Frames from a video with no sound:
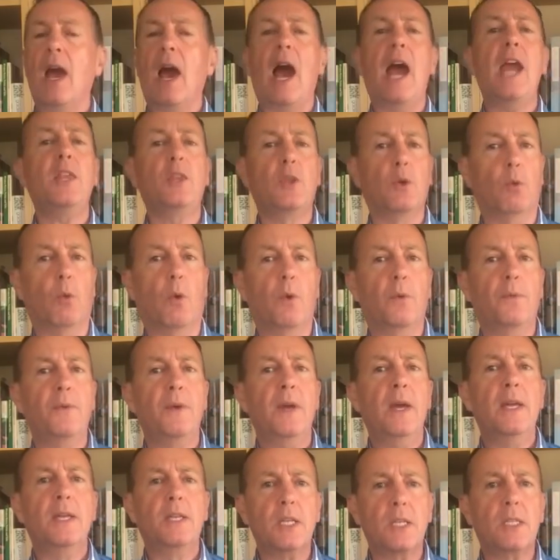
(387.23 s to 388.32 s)
Aethelwulf
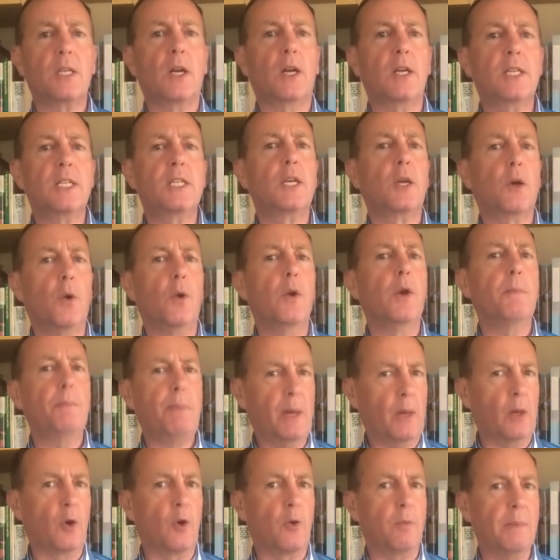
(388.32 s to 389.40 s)
decides to go on a
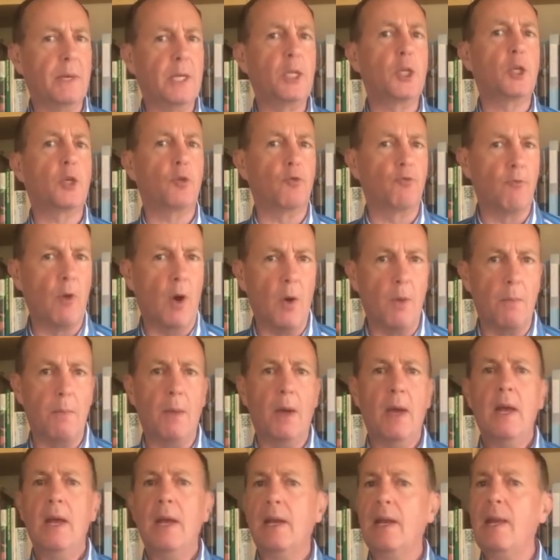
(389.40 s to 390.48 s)
pilgrimage to Rome,
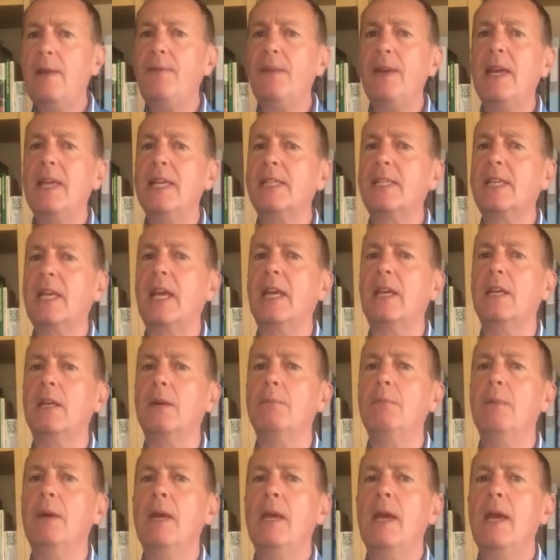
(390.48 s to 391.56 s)
leaving his
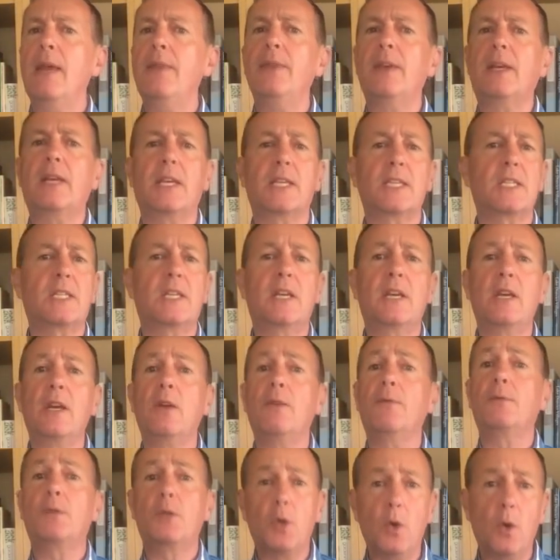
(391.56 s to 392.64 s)
kingdom in the custody
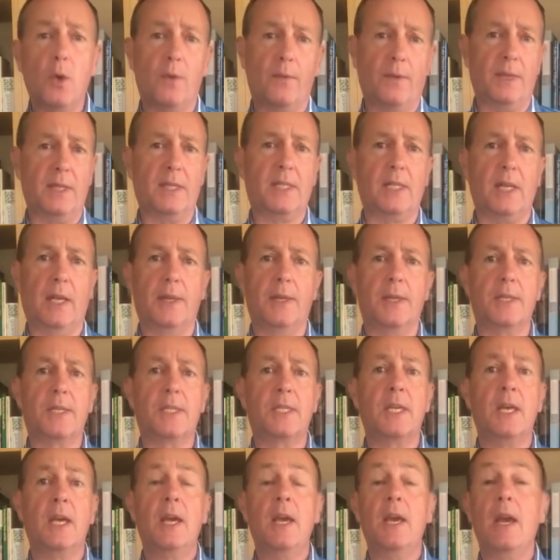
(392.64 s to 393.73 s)
of two of his sons,